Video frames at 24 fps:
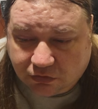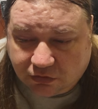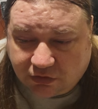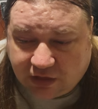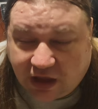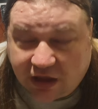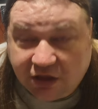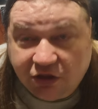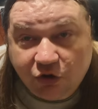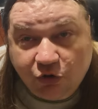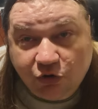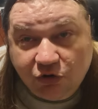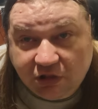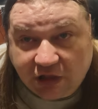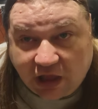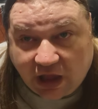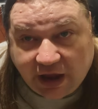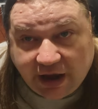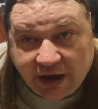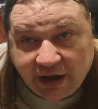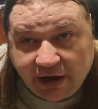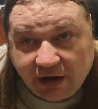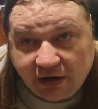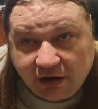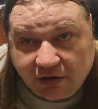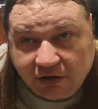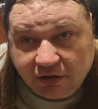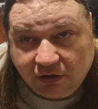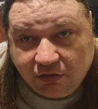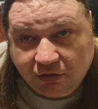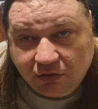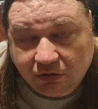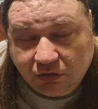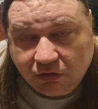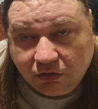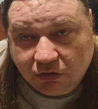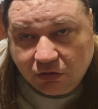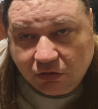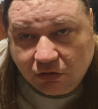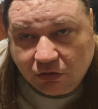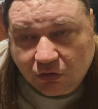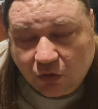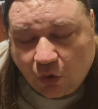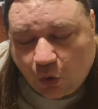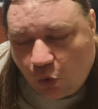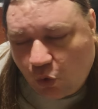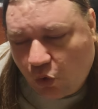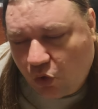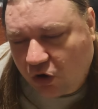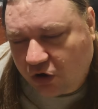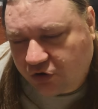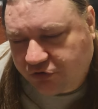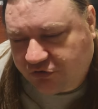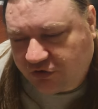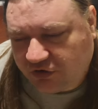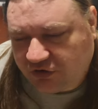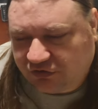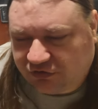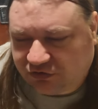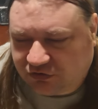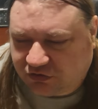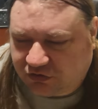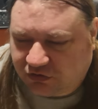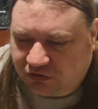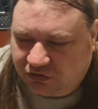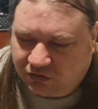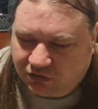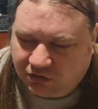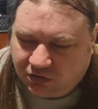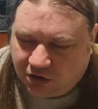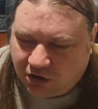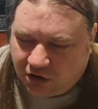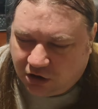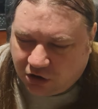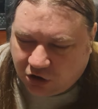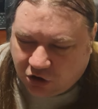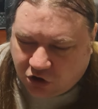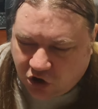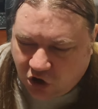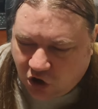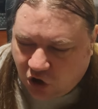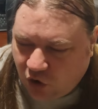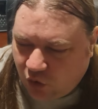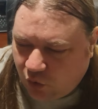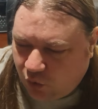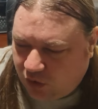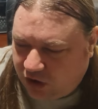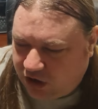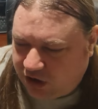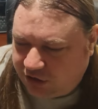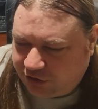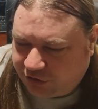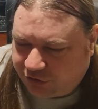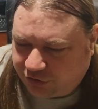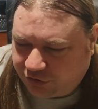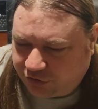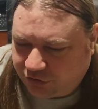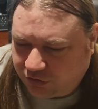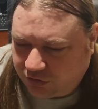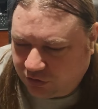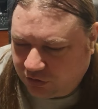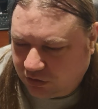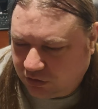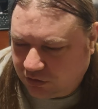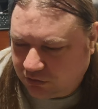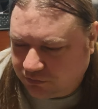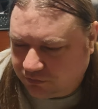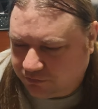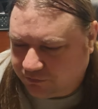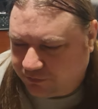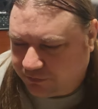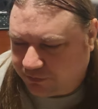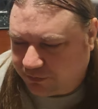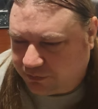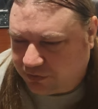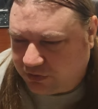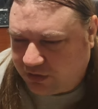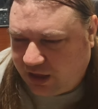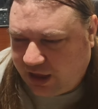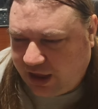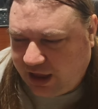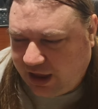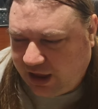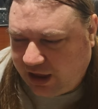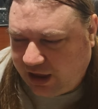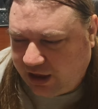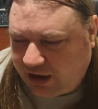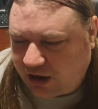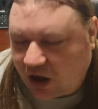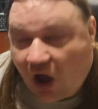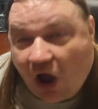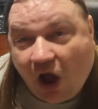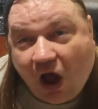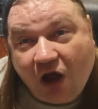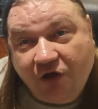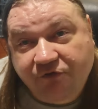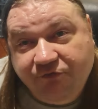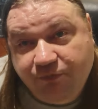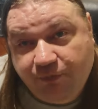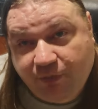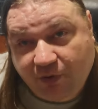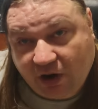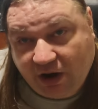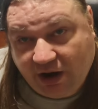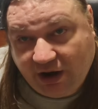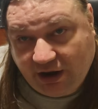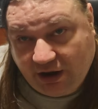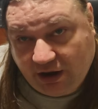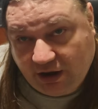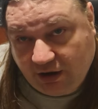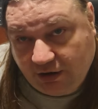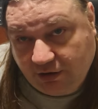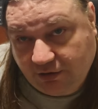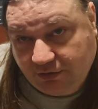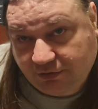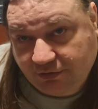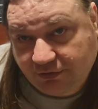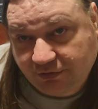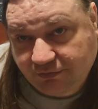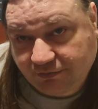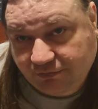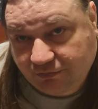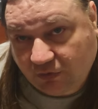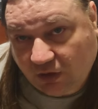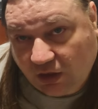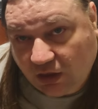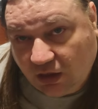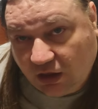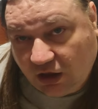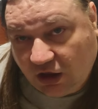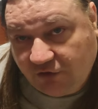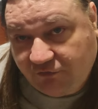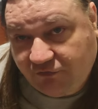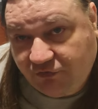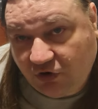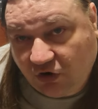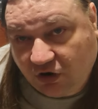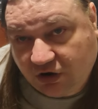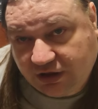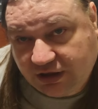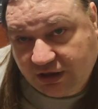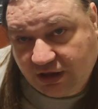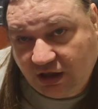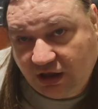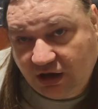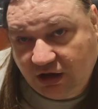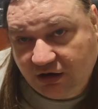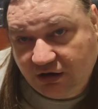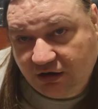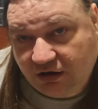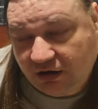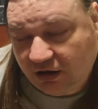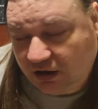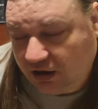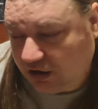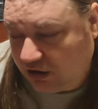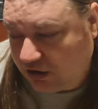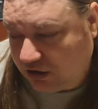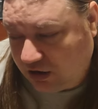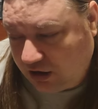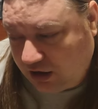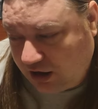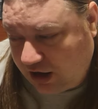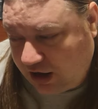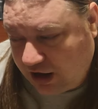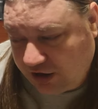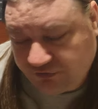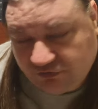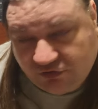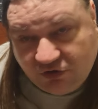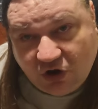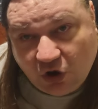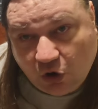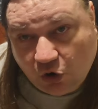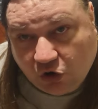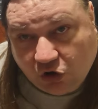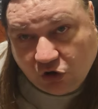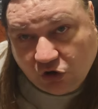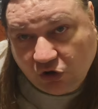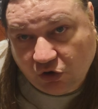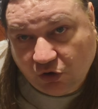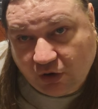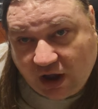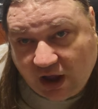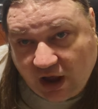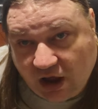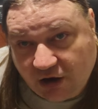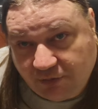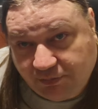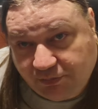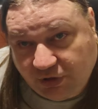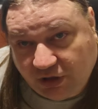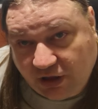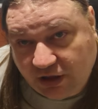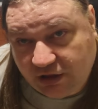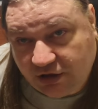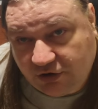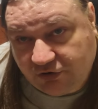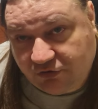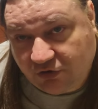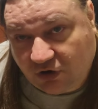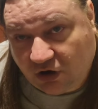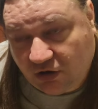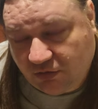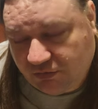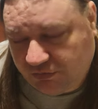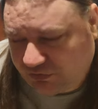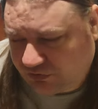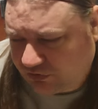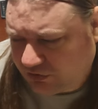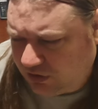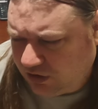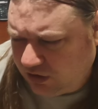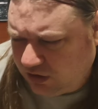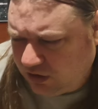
that you like, or just go with a off-brand. If your kid has no clue how to play the drums,